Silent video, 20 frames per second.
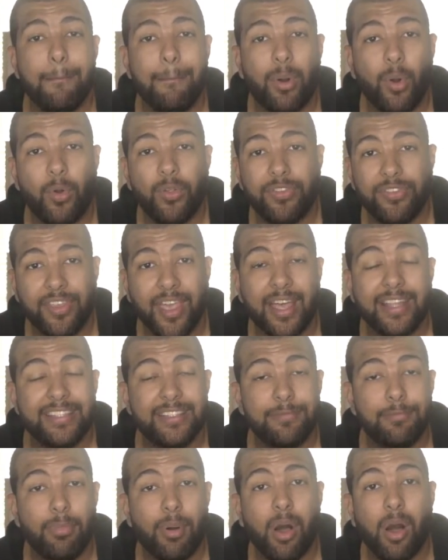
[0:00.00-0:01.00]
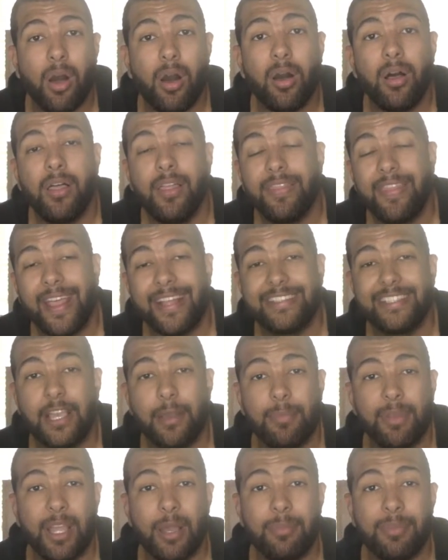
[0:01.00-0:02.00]
both sides of ball. That's
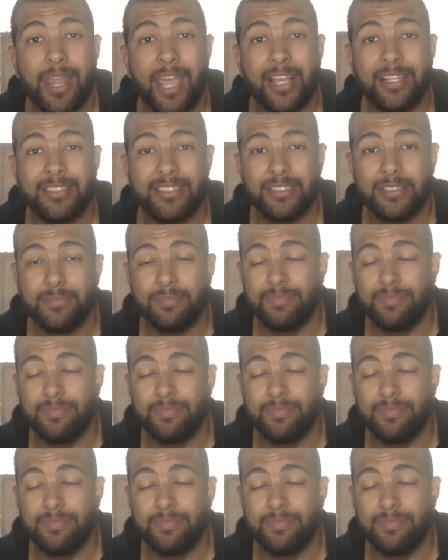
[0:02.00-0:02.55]
coming up next.